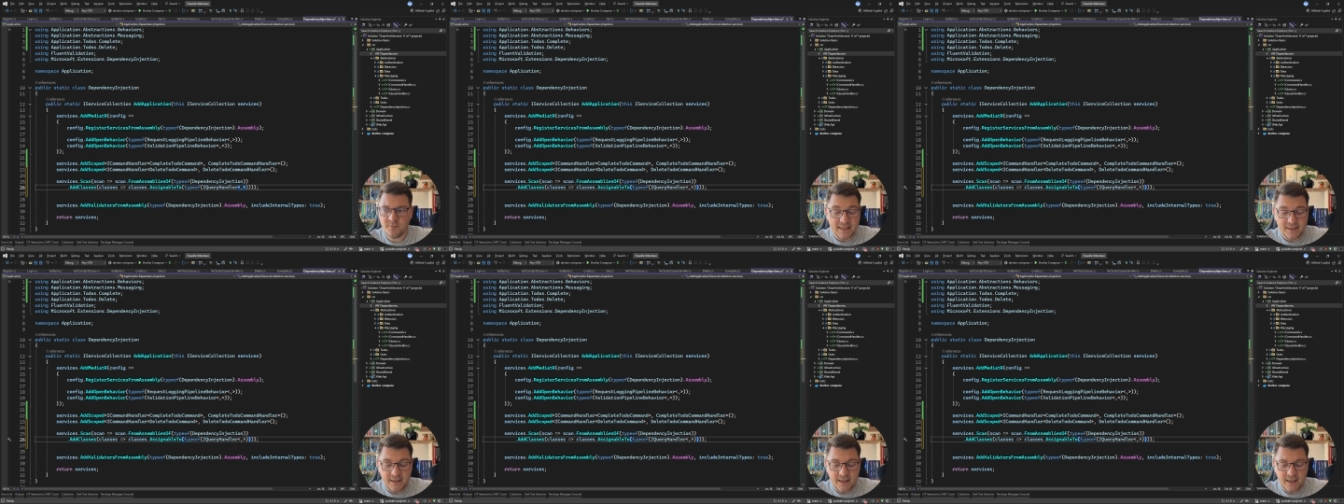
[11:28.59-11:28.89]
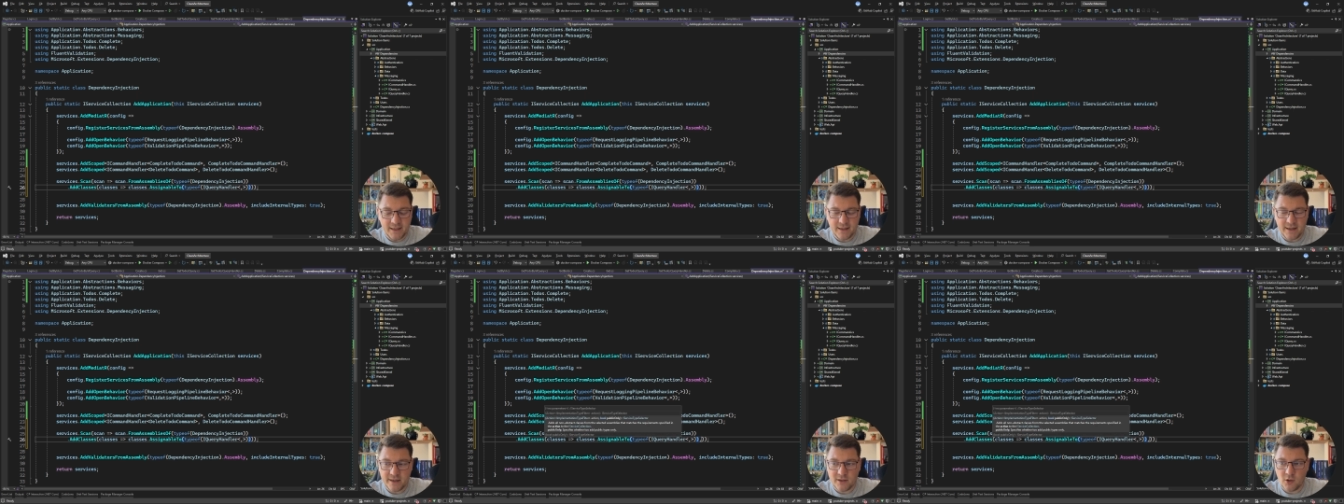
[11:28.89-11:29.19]
And
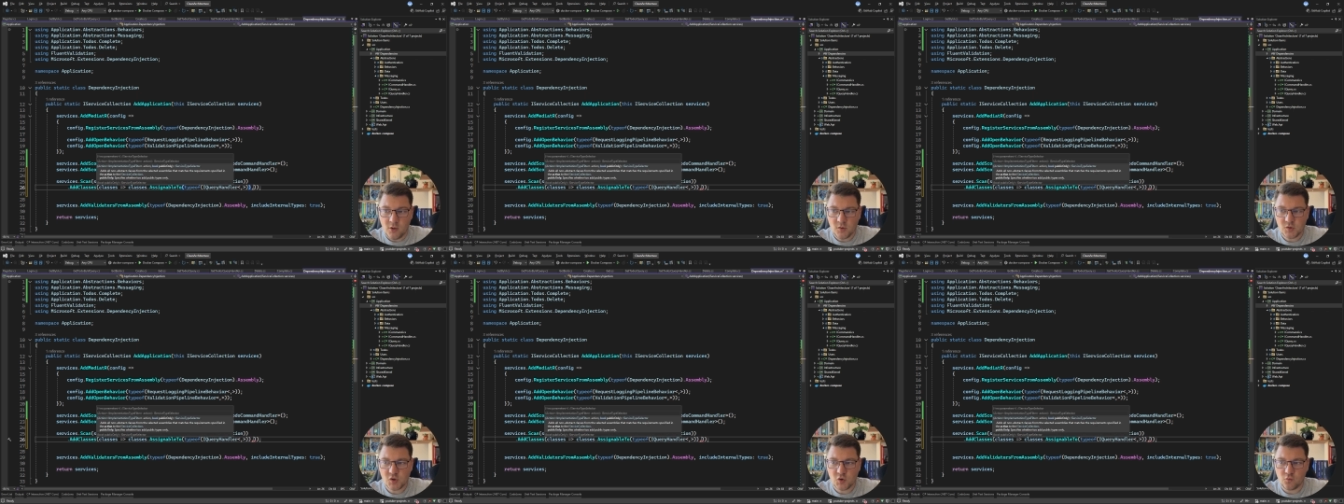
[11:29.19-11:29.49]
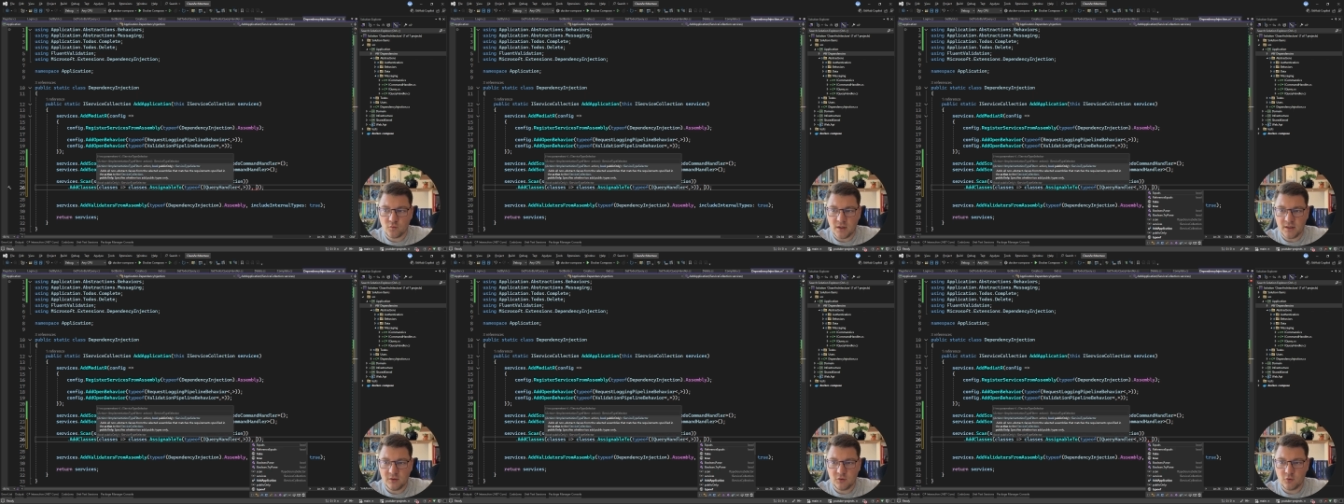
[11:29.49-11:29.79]
then I also
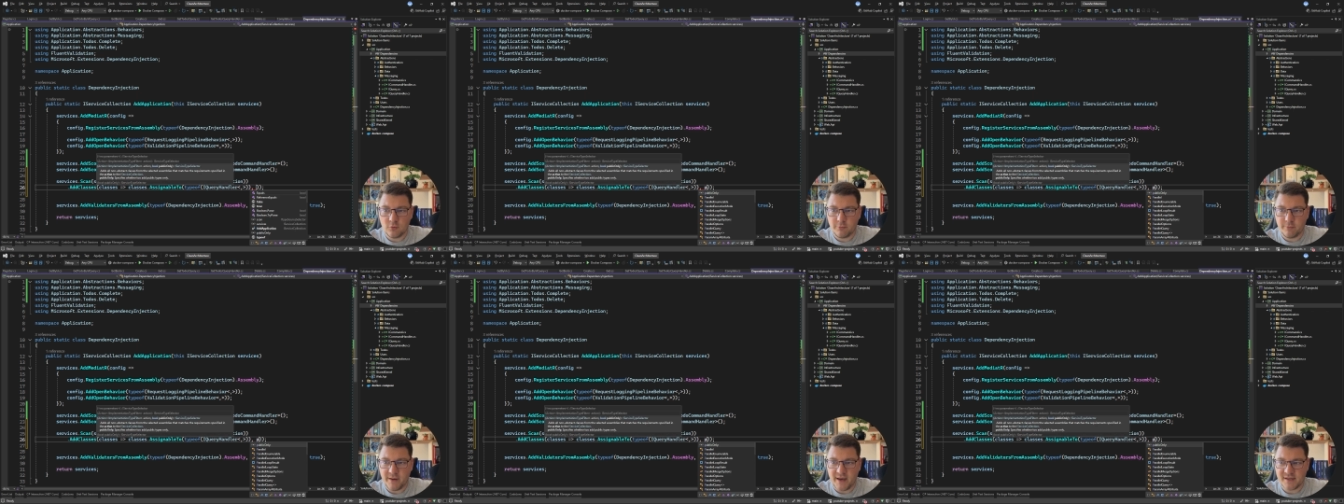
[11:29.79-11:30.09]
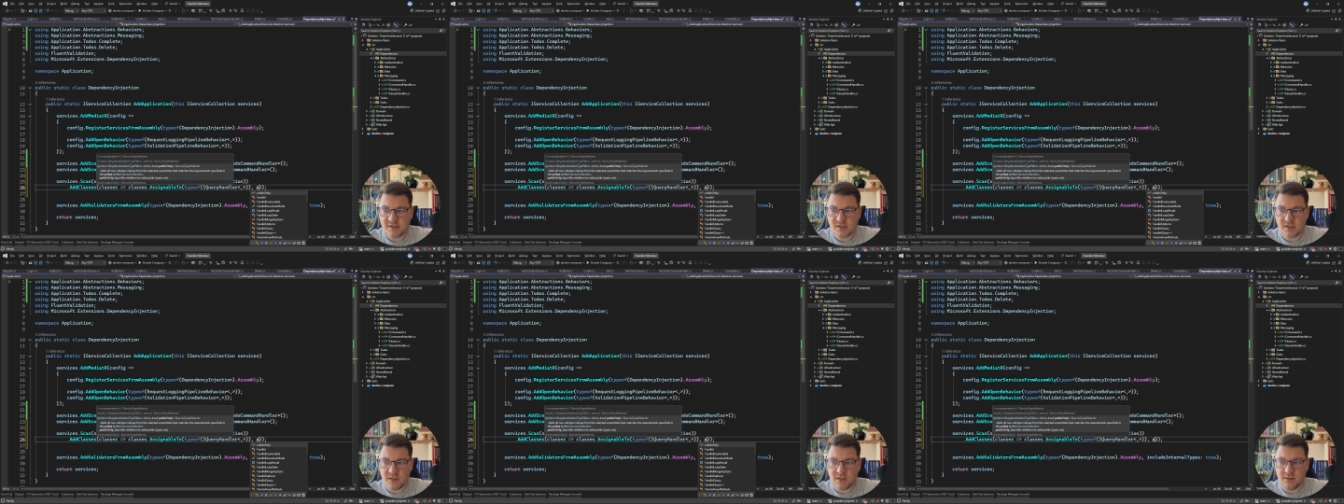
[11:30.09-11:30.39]
want to
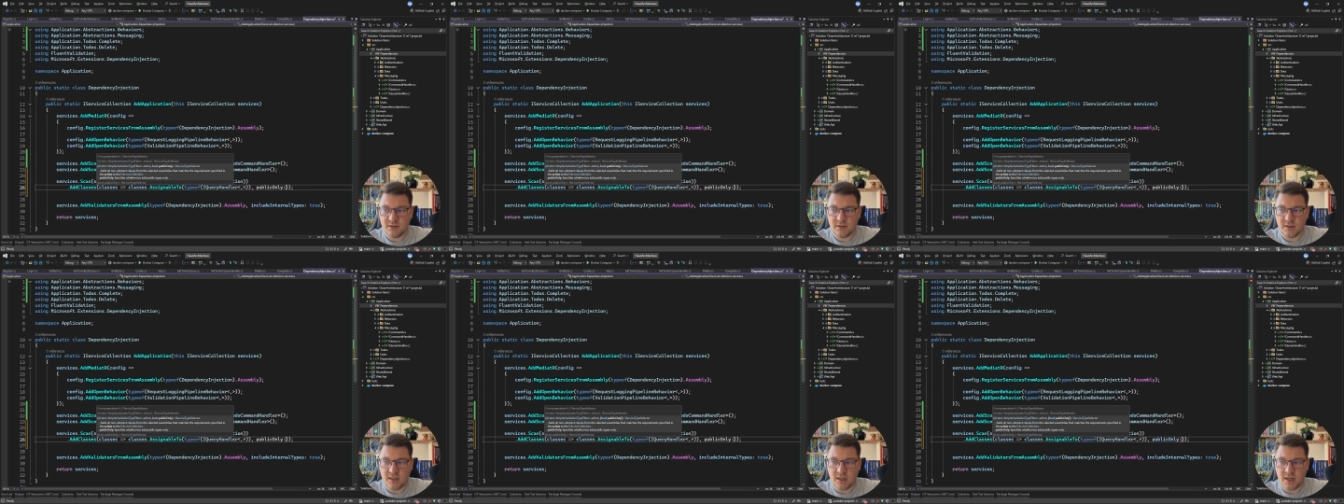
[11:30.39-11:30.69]
pass in